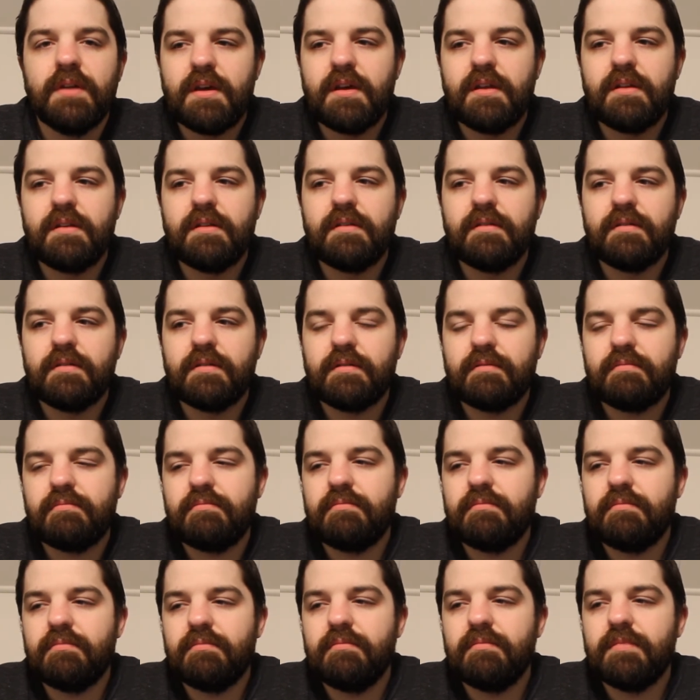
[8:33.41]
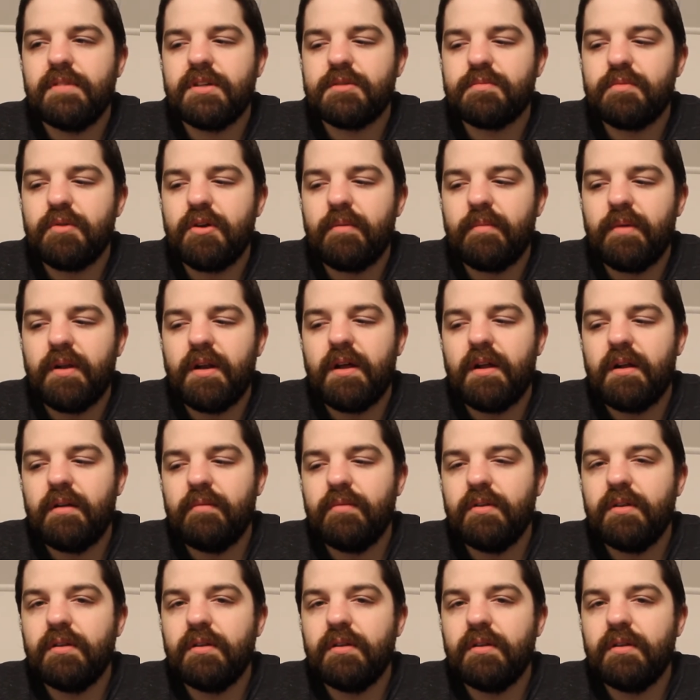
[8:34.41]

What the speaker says: and experiment on him.